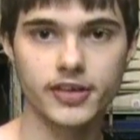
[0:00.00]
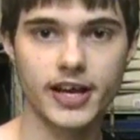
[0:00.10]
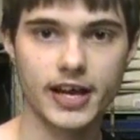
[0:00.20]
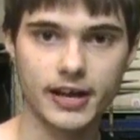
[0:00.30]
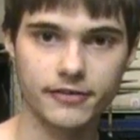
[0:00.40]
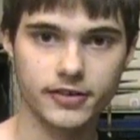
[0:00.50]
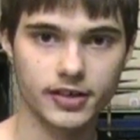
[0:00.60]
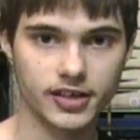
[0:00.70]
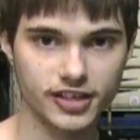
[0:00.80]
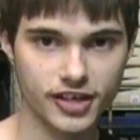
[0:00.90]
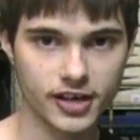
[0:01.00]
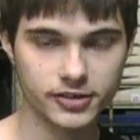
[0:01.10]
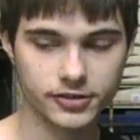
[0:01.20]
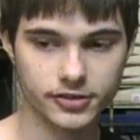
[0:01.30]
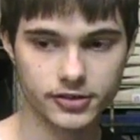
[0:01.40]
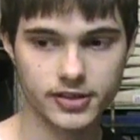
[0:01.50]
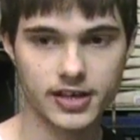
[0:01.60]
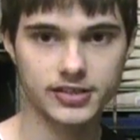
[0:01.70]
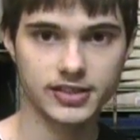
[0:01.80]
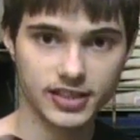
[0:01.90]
they have a conductor that is